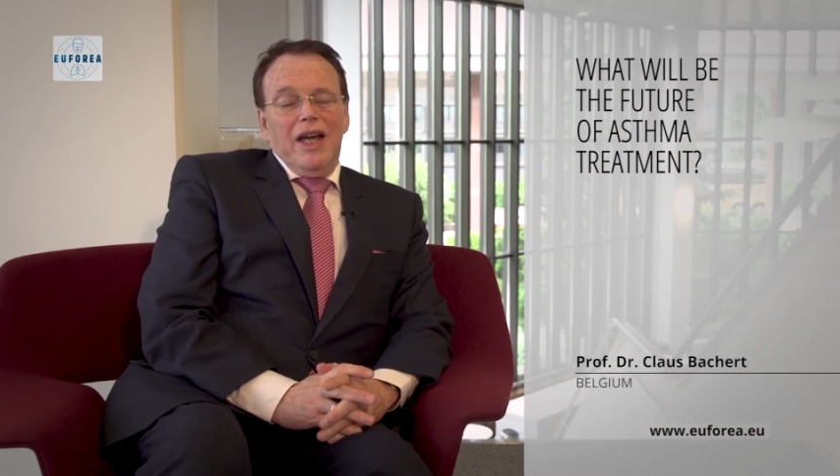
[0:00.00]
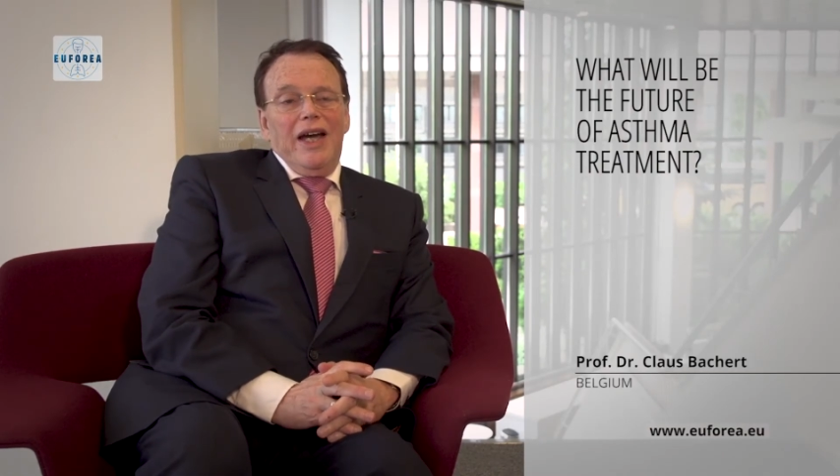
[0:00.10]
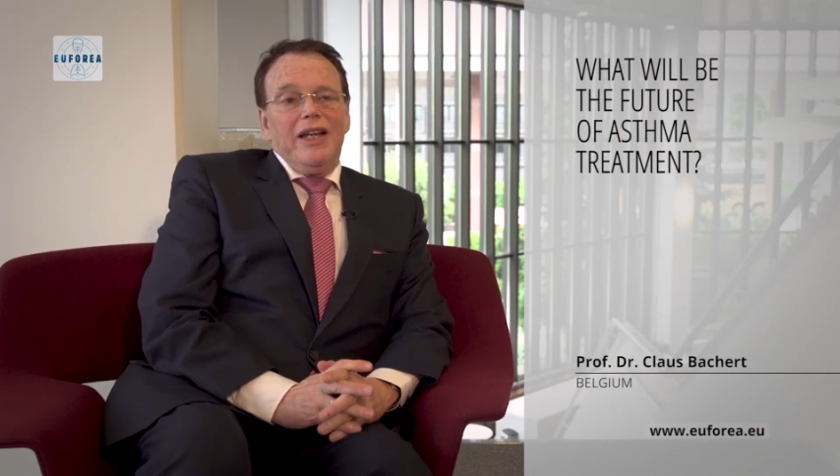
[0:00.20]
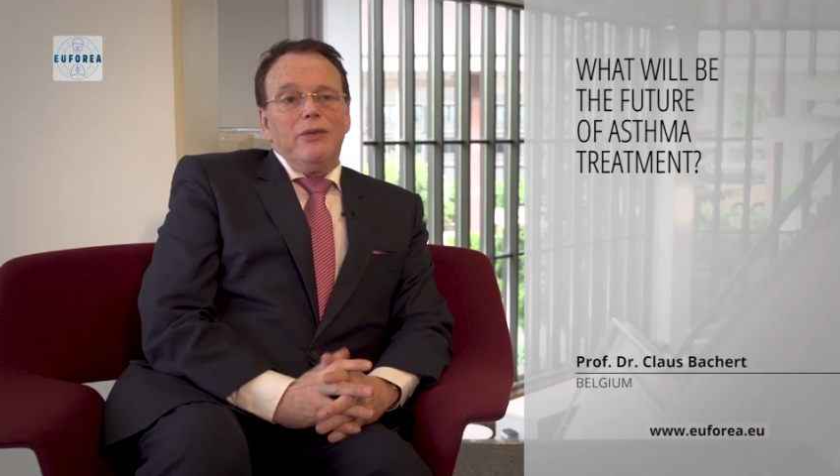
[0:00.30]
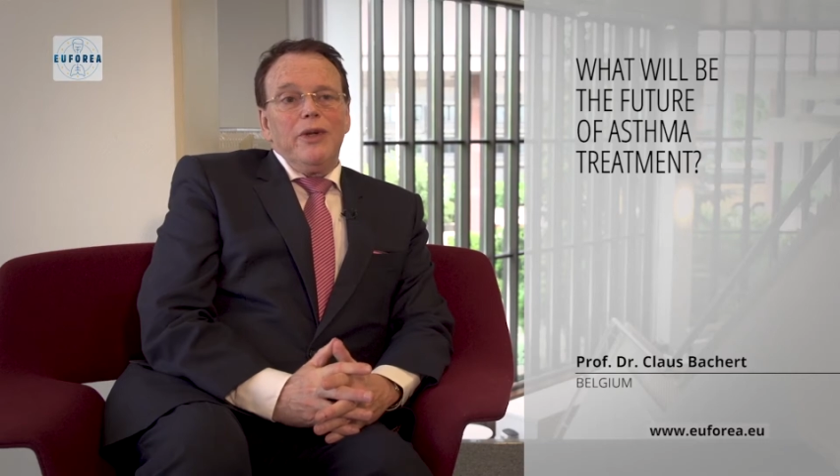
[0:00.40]

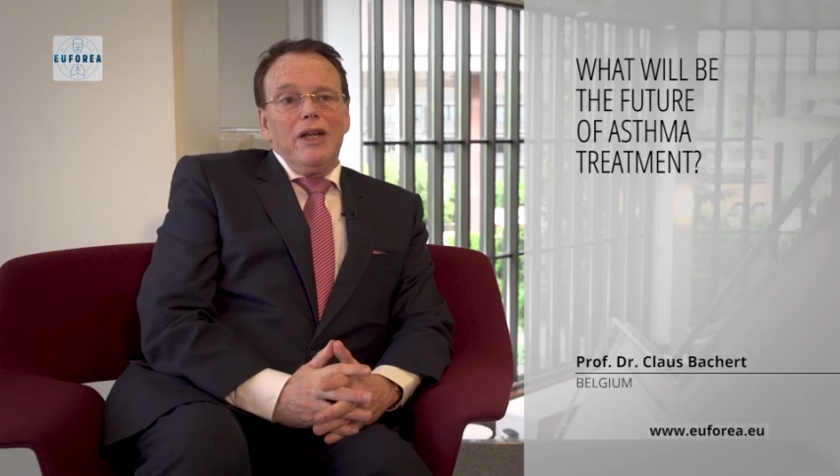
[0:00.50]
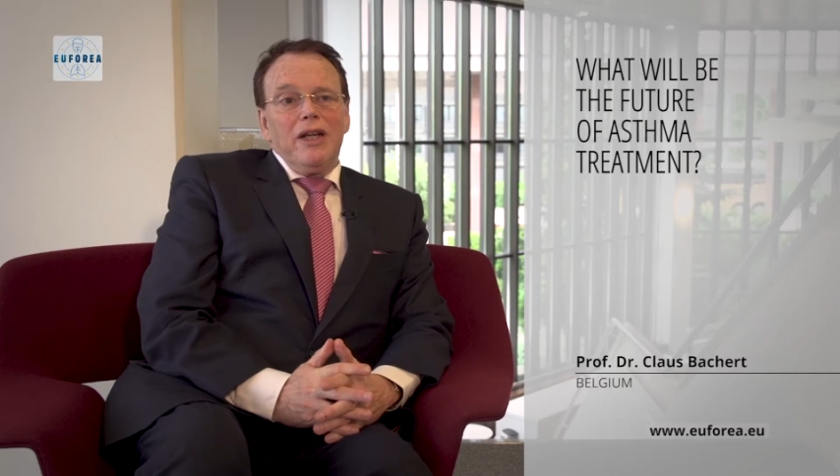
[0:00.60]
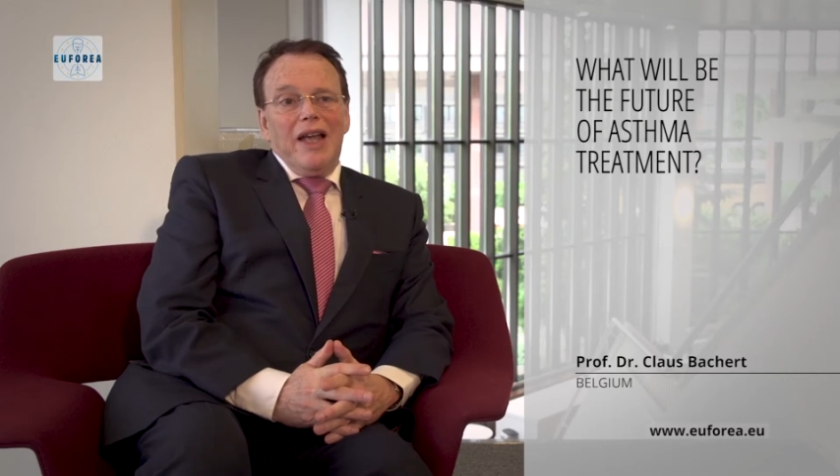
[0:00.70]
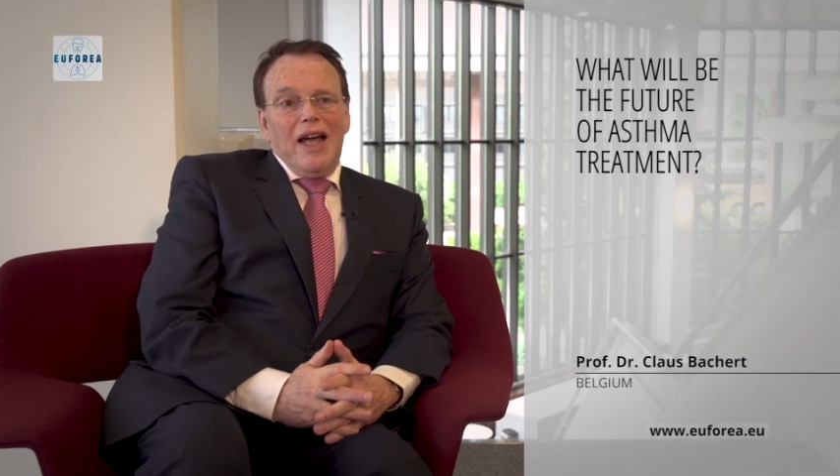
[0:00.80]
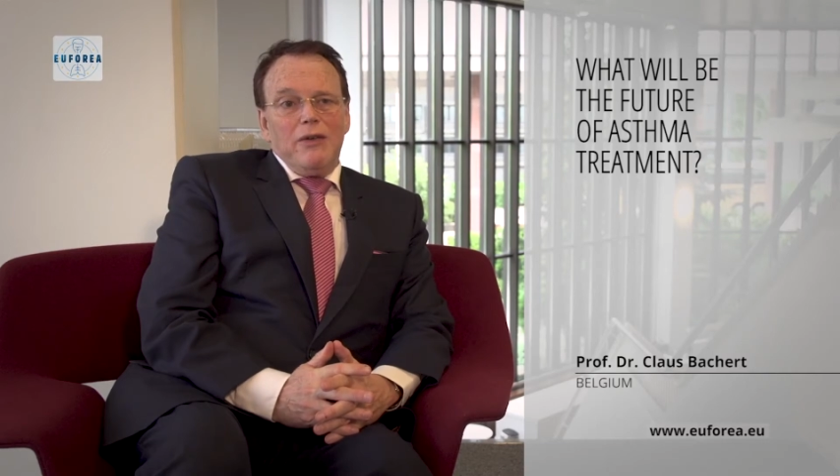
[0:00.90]
And it will
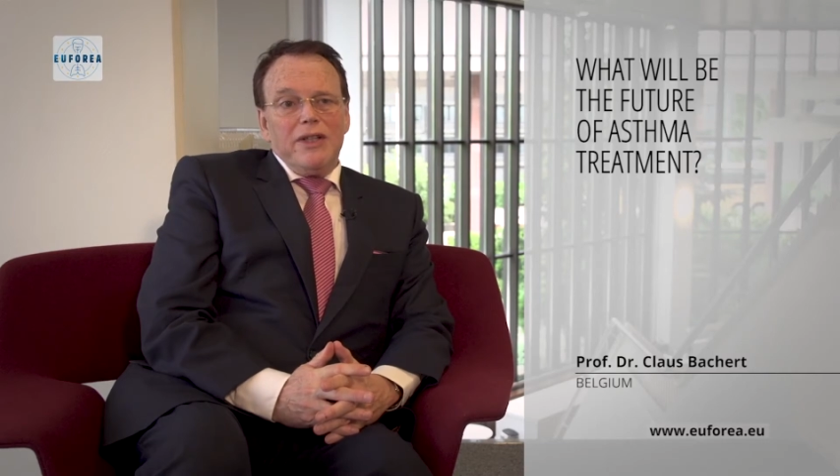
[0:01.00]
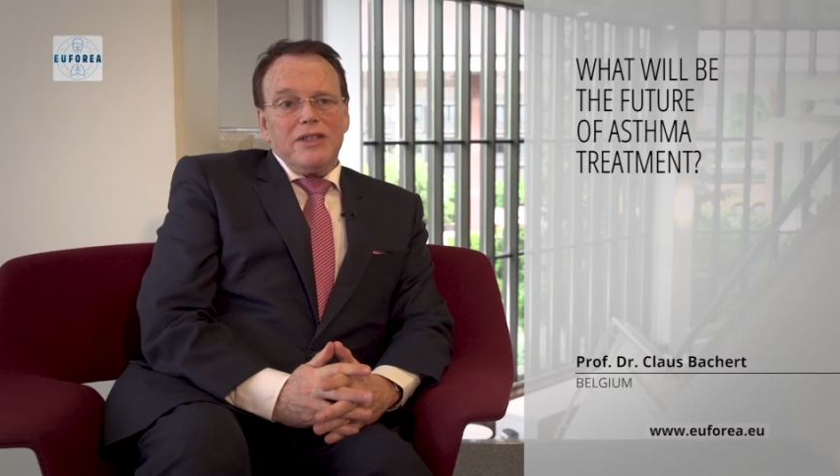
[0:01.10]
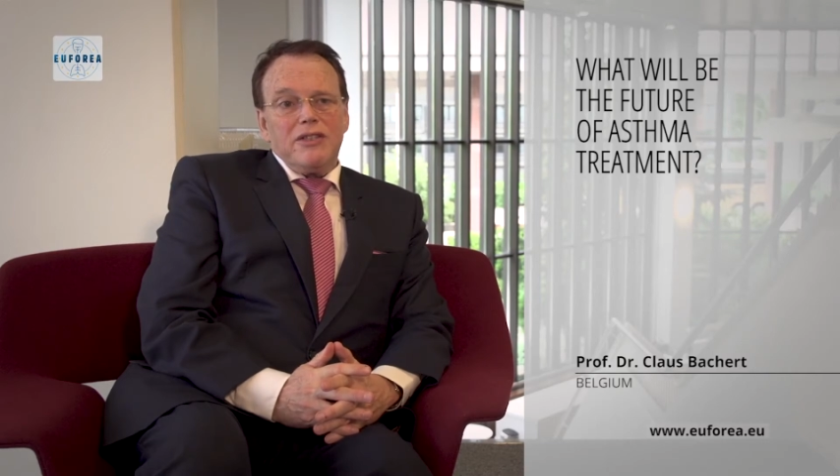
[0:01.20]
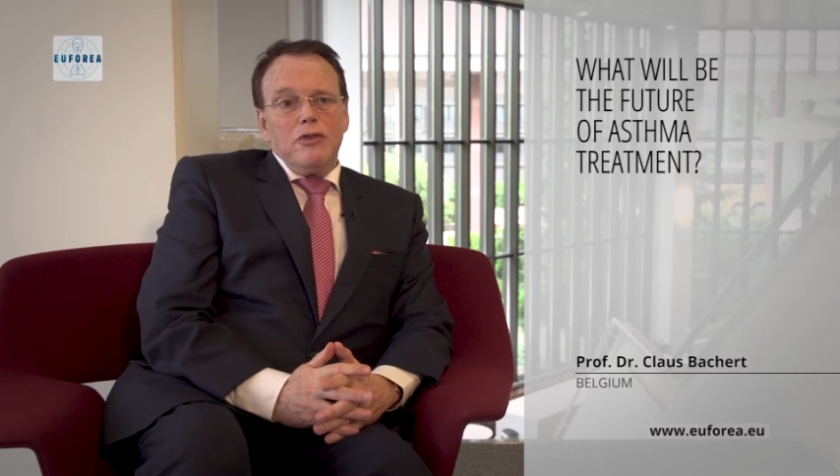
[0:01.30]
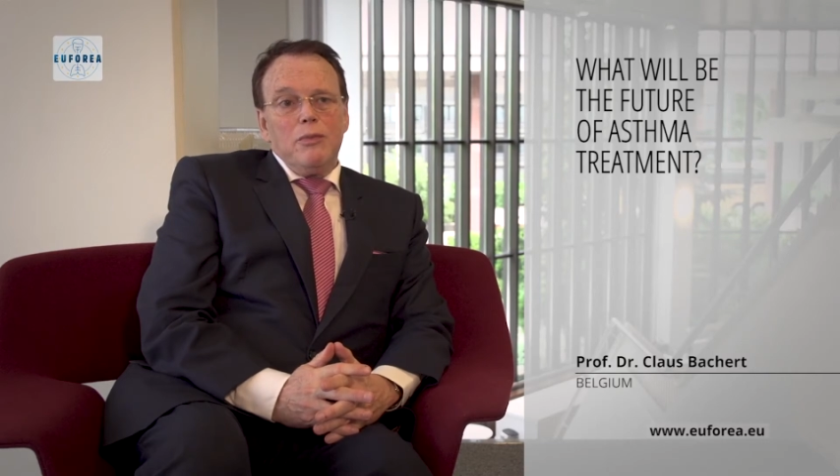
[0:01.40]
allow
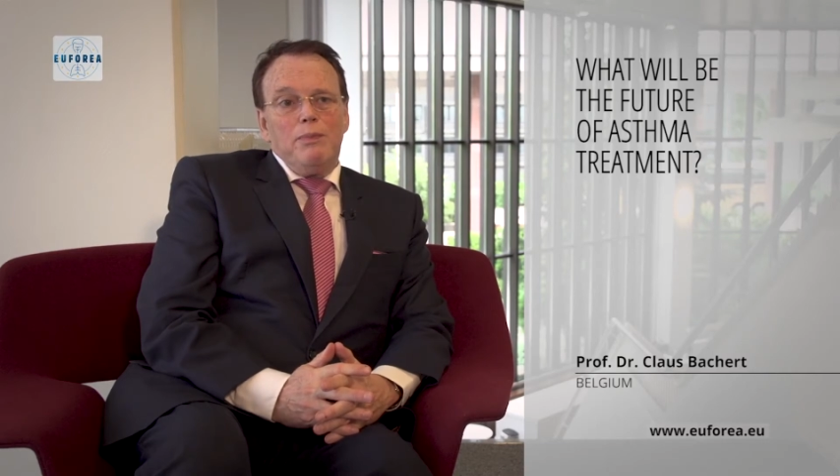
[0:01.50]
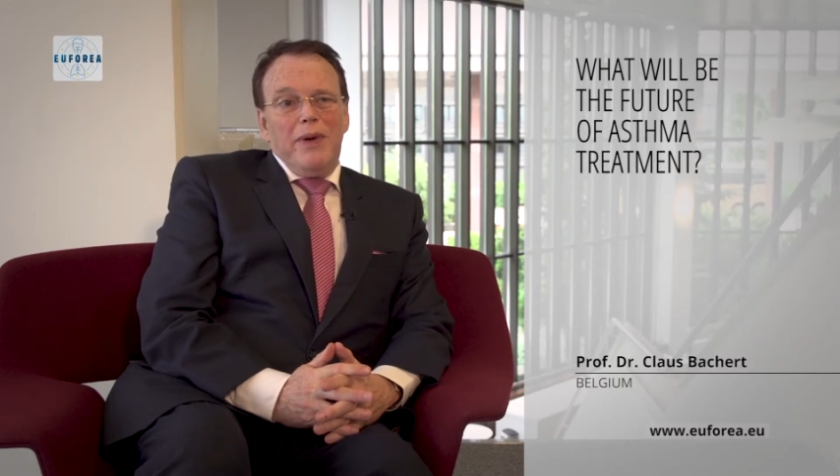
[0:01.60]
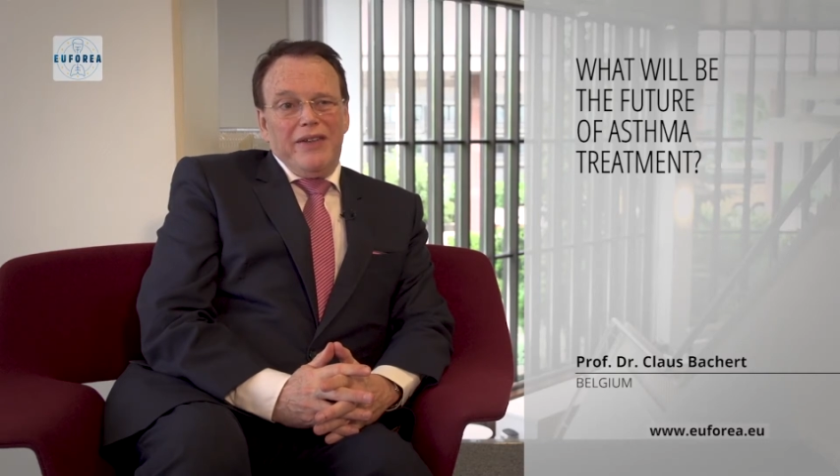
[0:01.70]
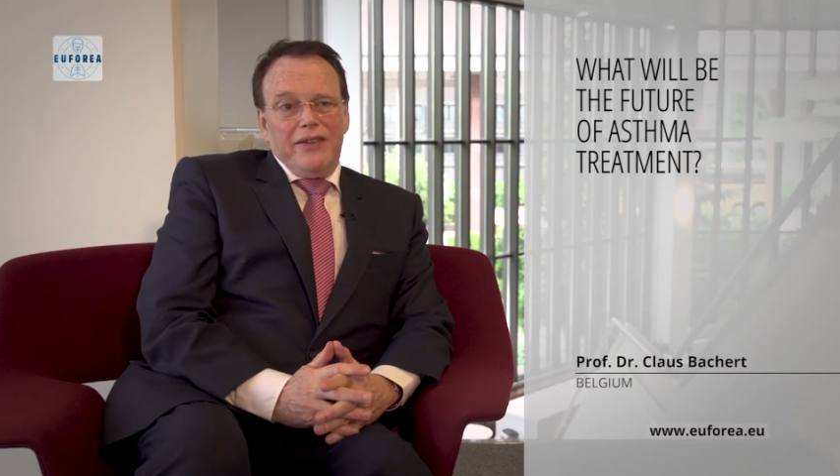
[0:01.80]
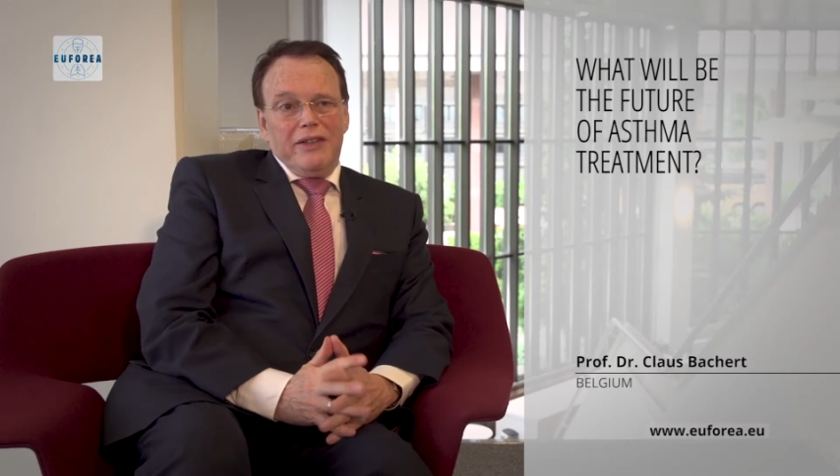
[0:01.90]
us to
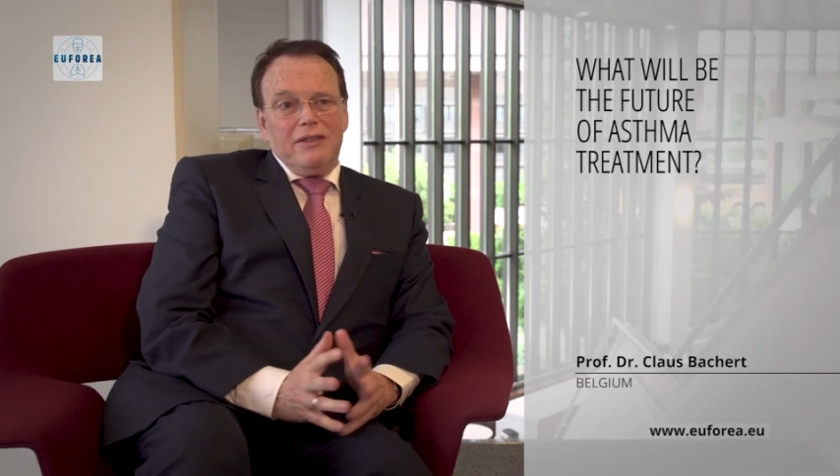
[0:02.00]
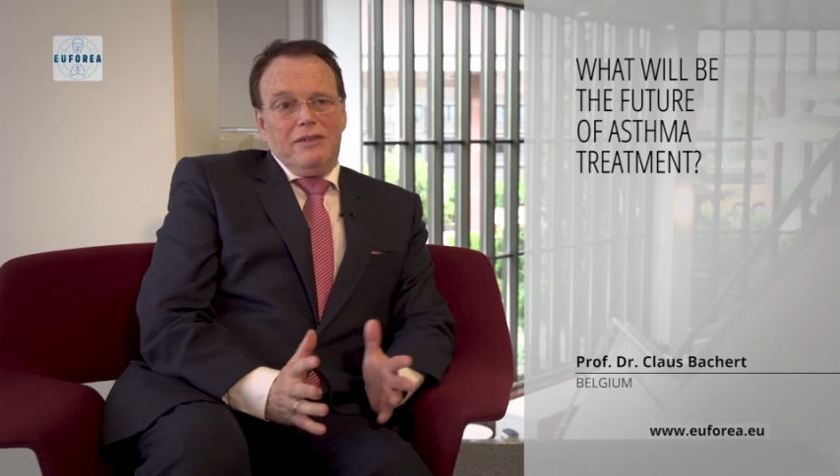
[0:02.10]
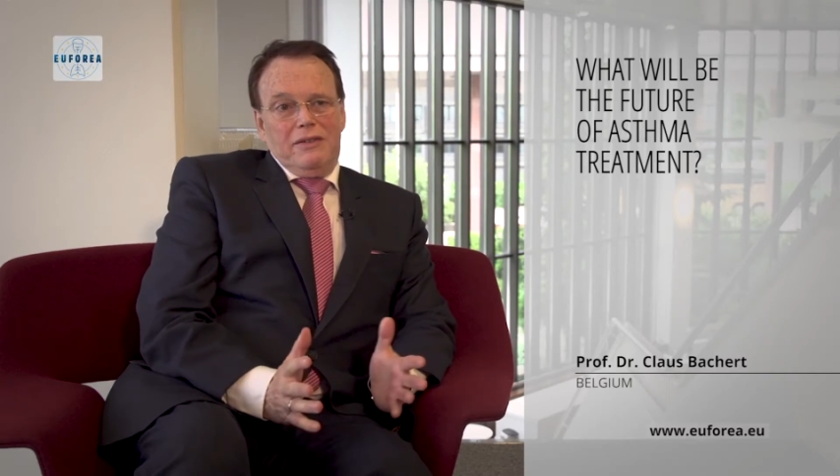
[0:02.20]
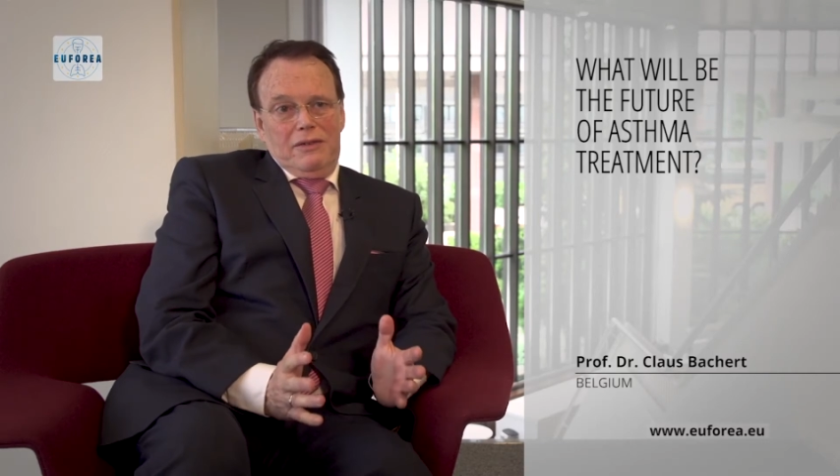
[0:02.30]
better